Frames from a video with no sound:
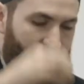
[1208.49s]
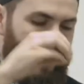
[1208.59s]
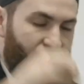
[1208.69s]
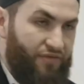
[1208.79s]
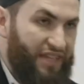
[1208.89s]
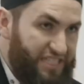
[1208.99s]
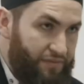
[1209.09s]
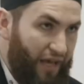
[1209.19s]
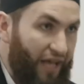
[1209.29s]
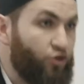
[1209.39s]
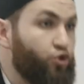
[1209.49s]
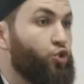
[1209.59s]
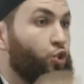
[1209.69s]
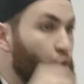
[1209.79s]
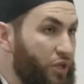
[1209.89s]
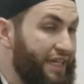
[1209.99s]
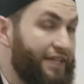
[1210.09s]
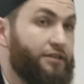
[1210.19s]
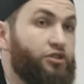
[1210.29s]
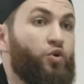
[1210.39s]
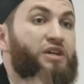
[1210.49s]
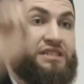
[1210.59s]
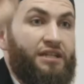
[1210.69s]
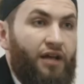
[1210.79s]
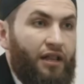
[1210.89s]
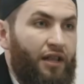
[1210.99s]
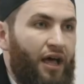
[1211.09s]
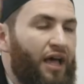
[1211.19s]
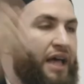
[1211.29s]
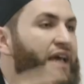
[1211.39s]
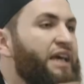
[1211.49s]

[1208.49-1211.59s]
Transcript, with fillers: if this man truly trusted Allah,